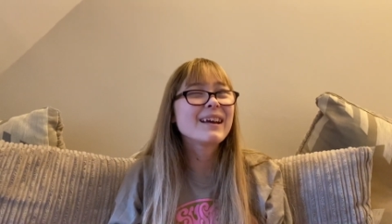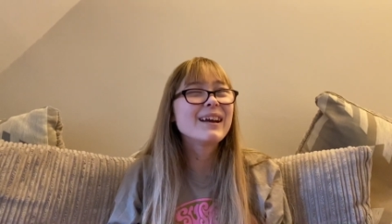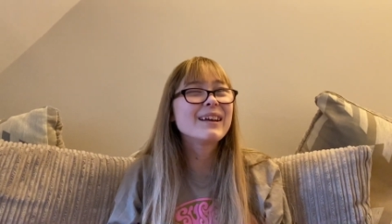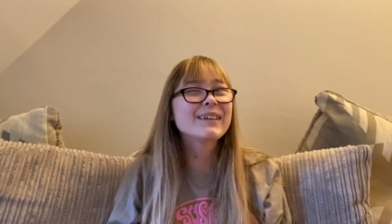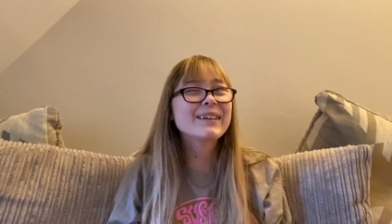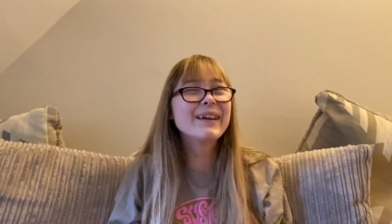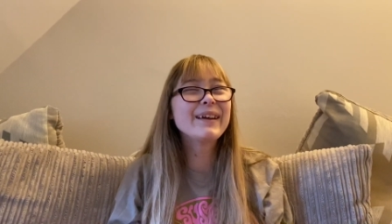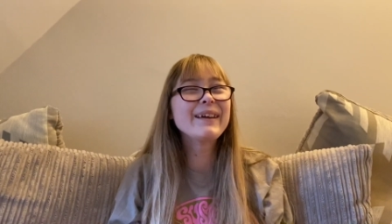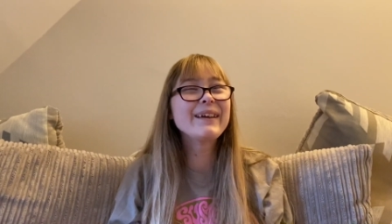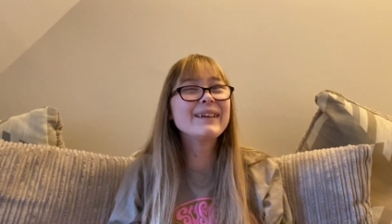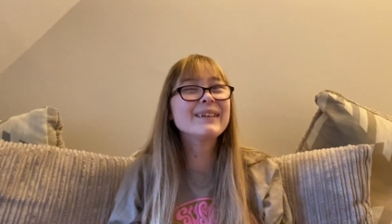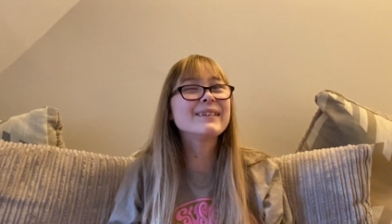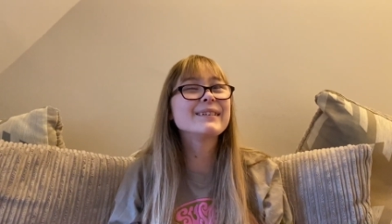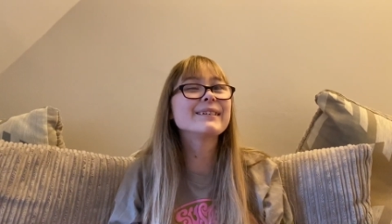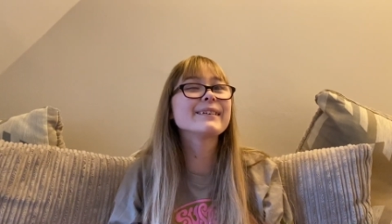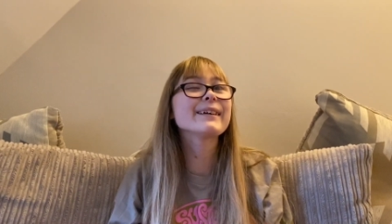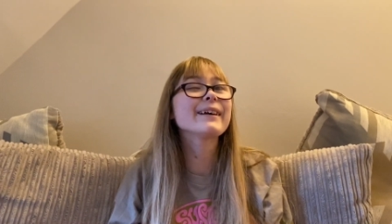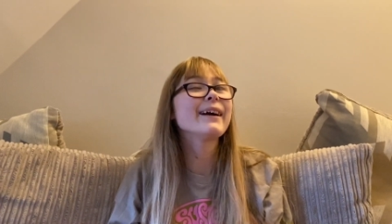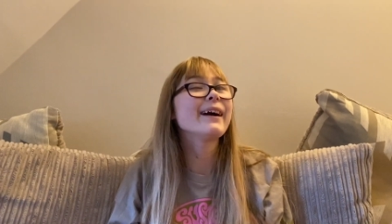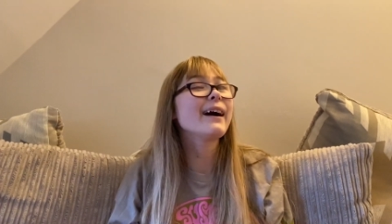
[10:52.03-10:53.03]
It
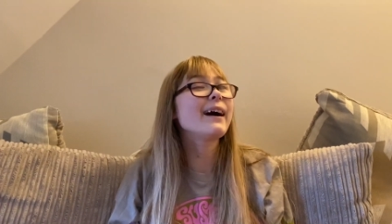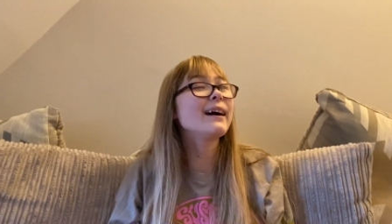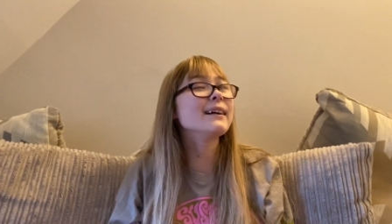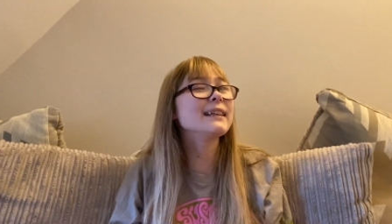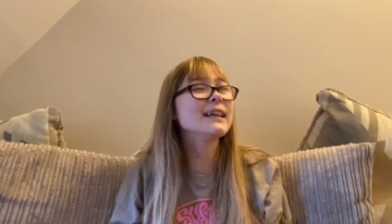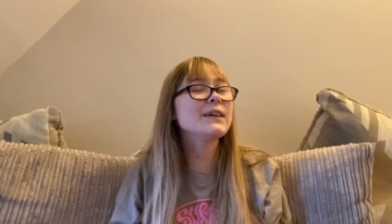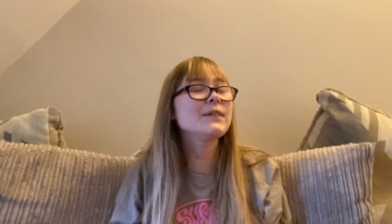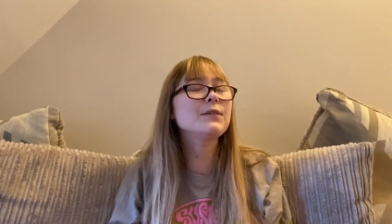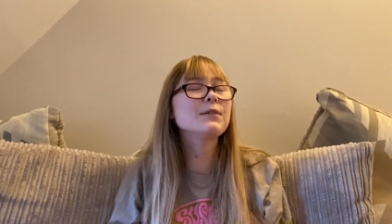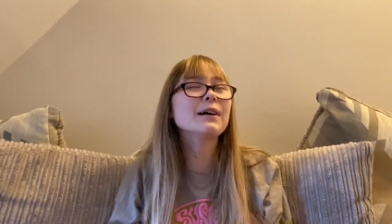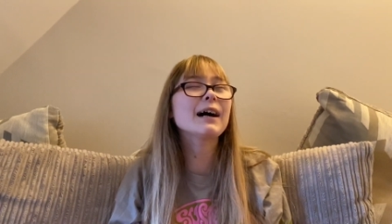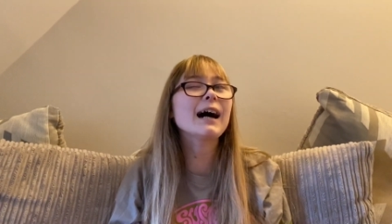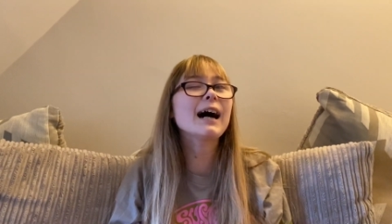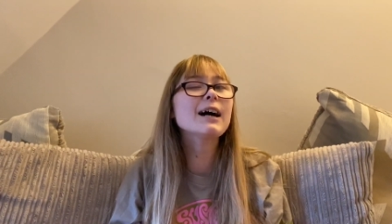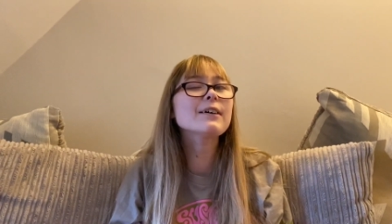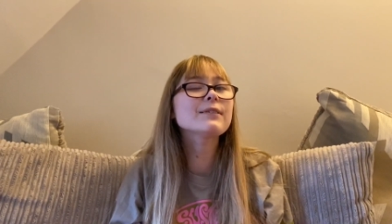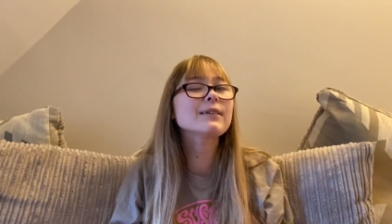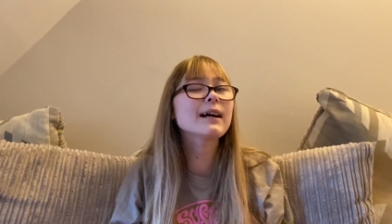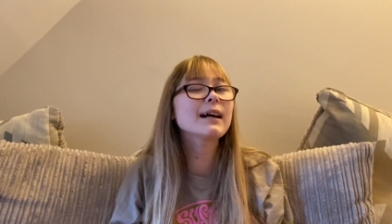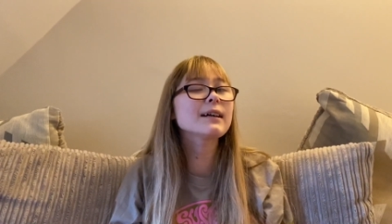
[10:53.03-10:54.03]
is. And if you
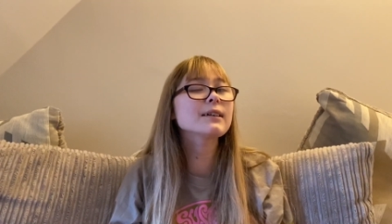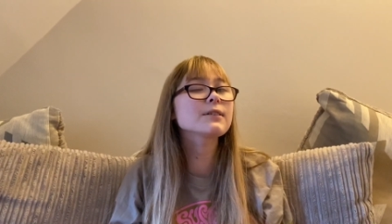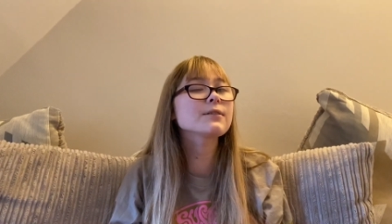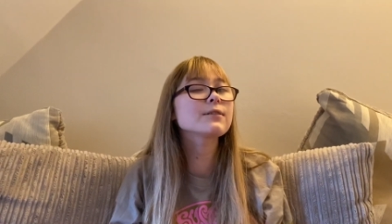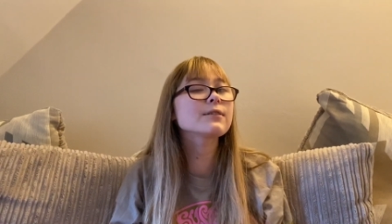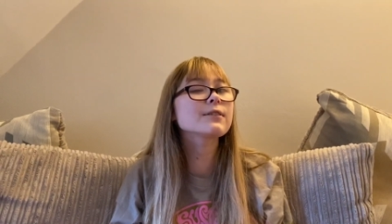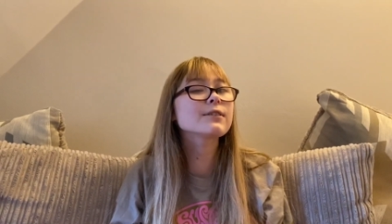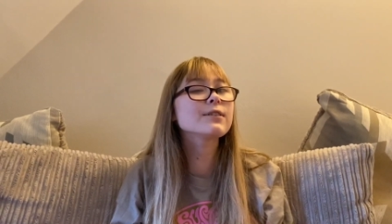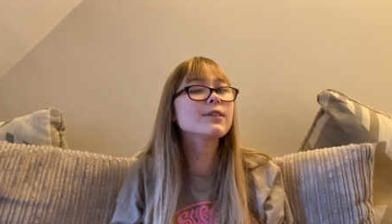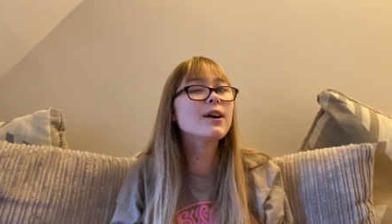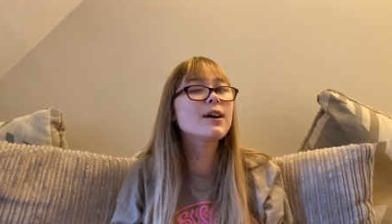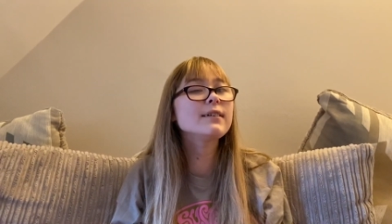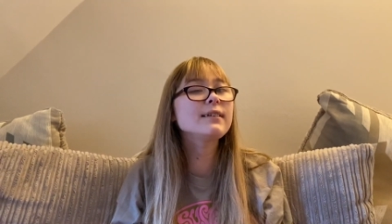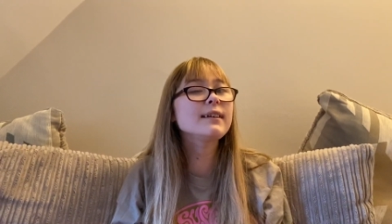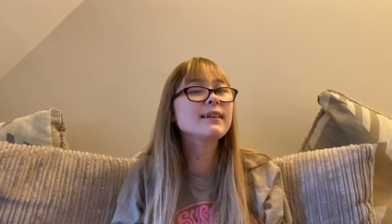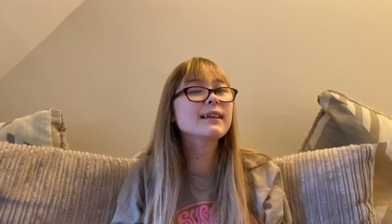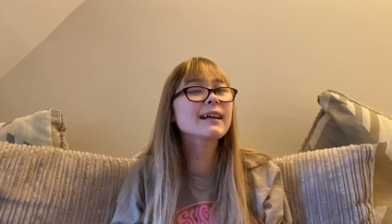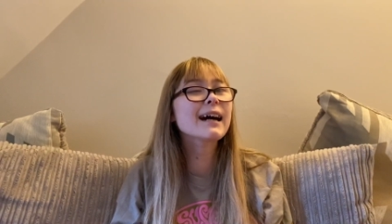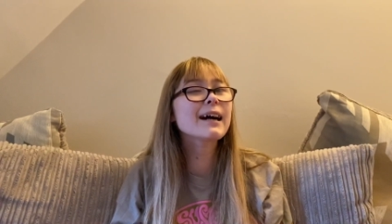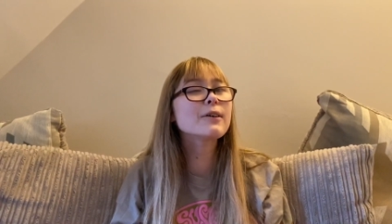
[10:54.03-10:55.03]
have had
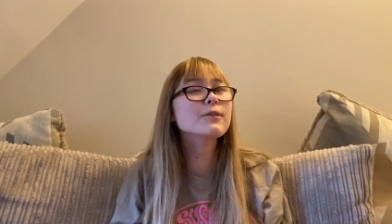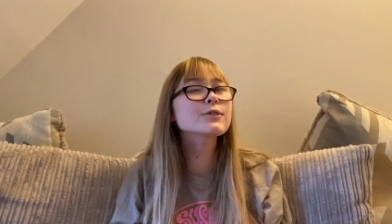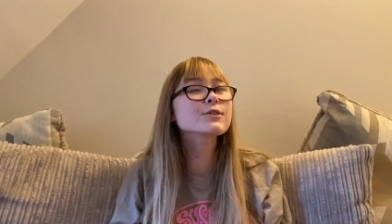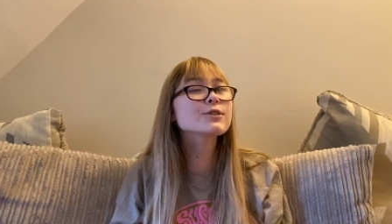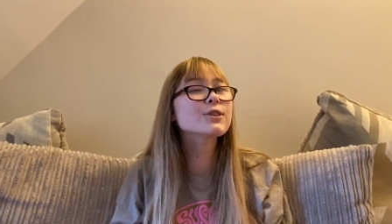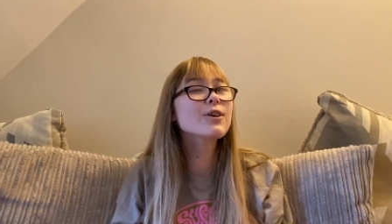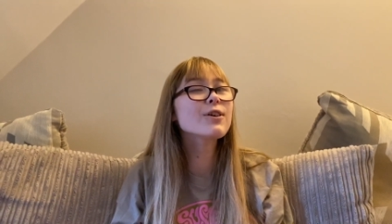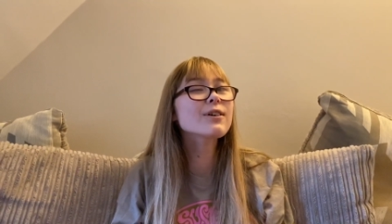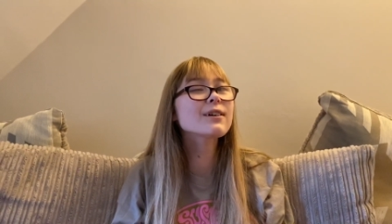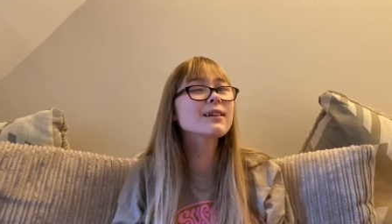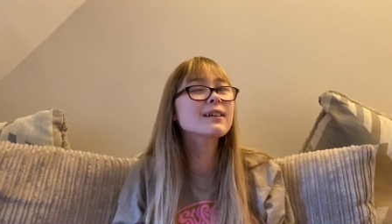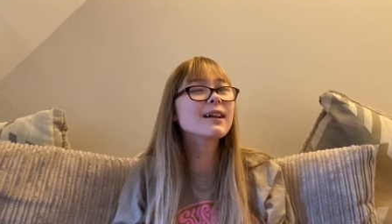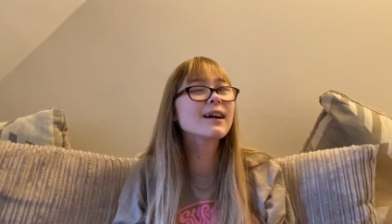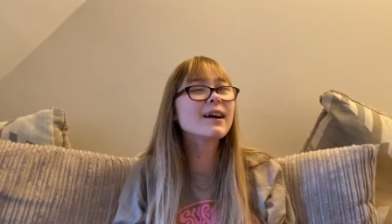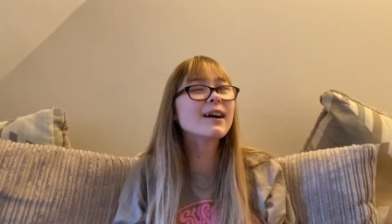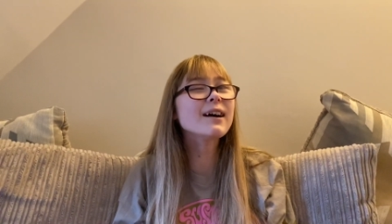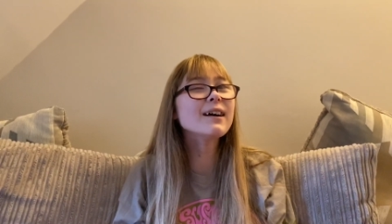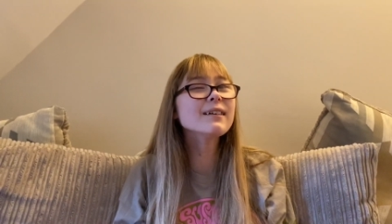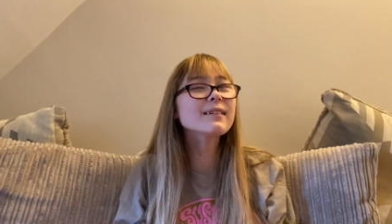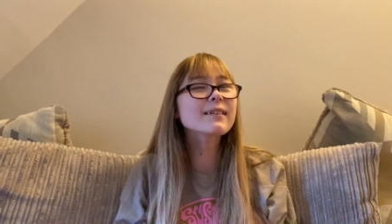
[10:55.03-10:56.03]
Dirty Cow
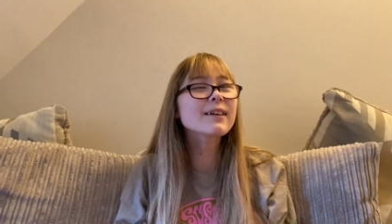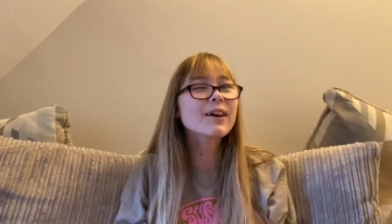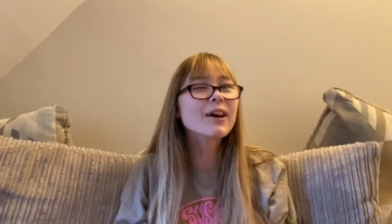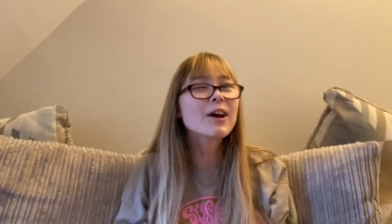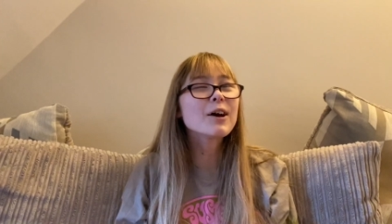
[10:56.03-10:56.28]
chocolate,